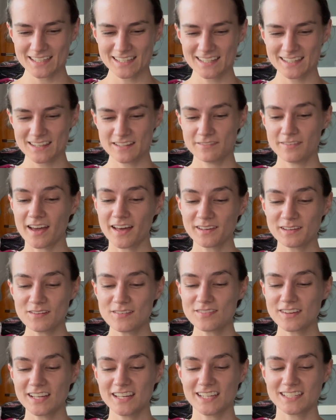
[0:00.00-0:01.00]
The value of
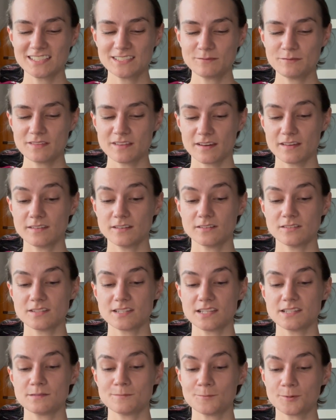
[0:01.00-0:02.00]
connecting with others
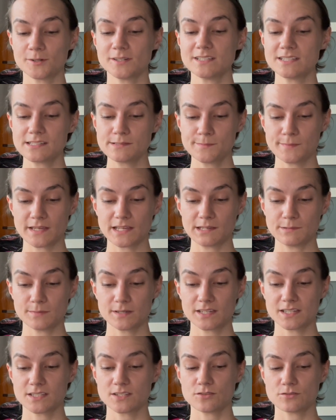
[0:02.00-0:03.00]
is important to me
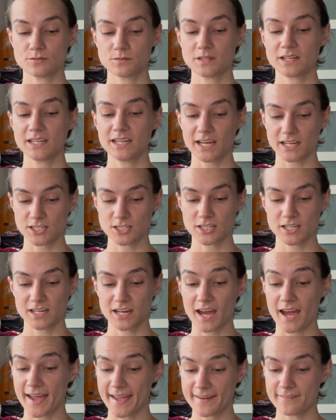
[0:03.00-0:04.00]
because through connection,
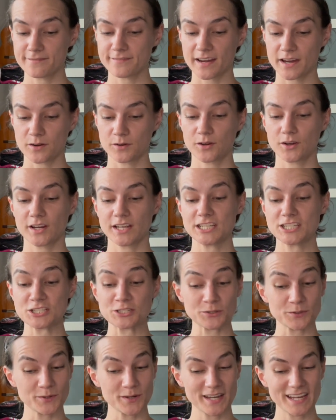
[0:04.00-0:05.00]
I have found great
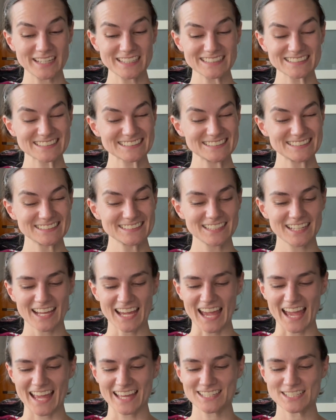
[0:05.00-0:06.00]
joy
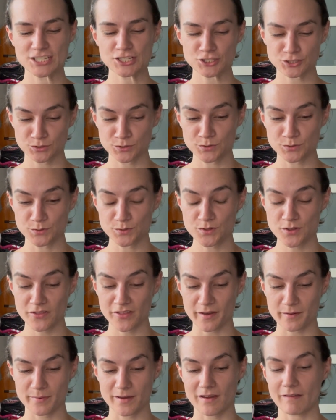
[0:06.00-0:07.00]
and truth
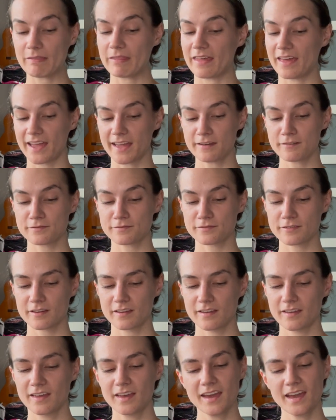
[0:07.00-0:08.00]
about life,
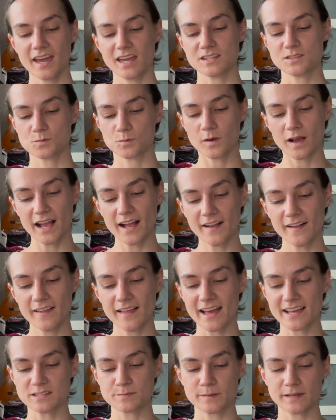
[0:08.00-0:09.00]
as well
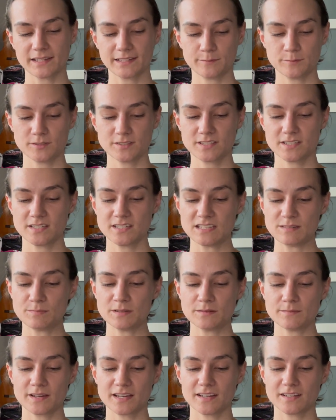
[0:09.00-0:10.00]
as been able to
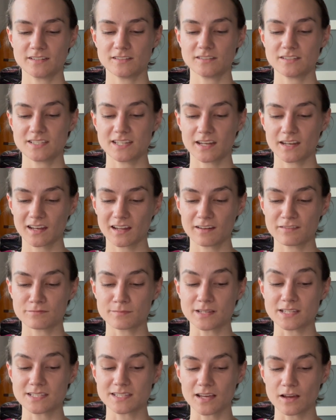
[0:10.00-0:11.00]
deepen my understanding of
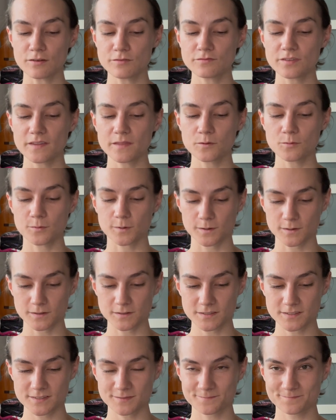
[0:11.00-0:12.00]
myself and the world.